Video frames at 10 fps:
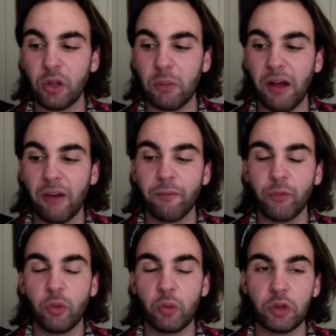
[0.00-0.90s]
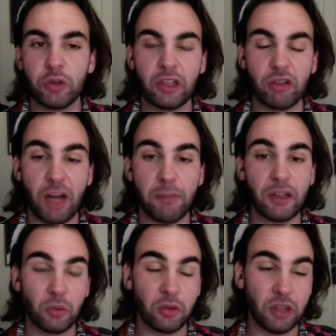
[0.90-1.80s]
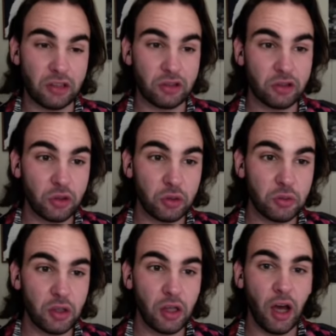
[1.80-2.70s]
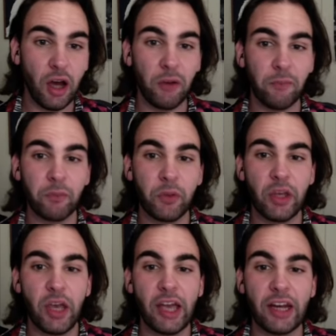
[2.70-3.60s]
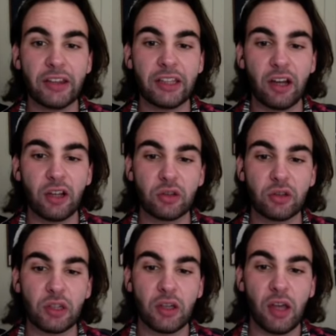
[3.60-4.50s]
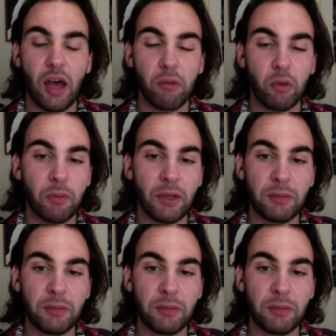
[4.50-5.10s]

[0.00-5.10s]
about when you think crockpot, you think stew. And I think also like we're big